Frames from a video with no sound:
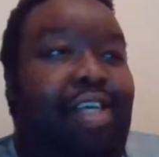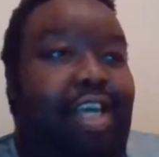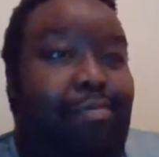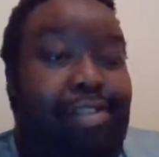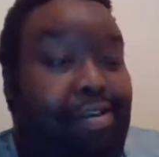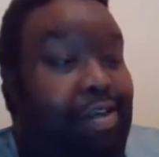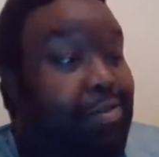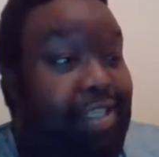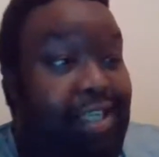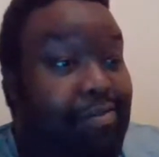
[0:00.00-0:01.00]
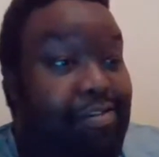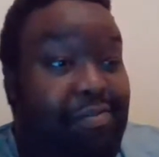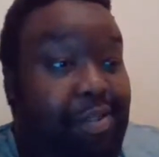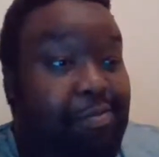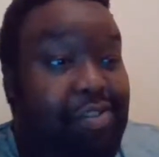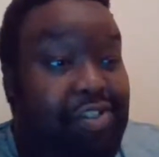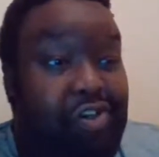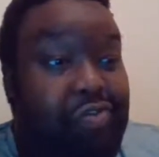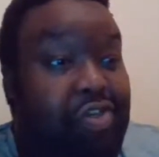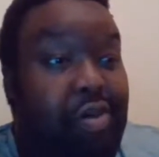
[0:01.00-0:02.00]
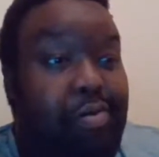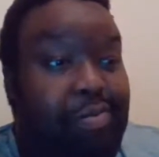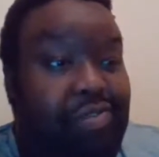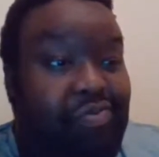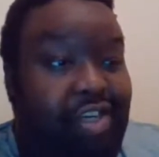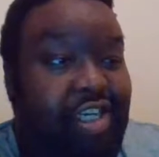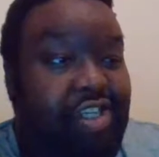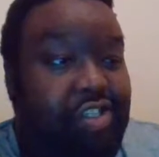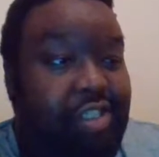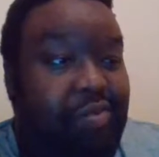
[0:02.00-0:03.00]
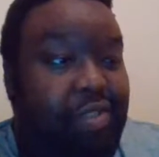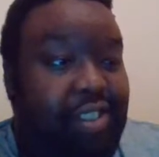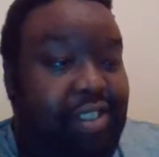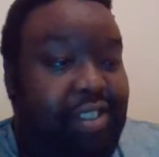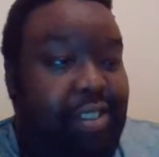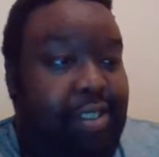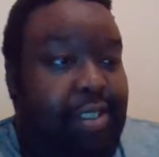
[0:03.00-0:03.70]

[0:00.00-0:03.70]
It was good though. It was really good. It was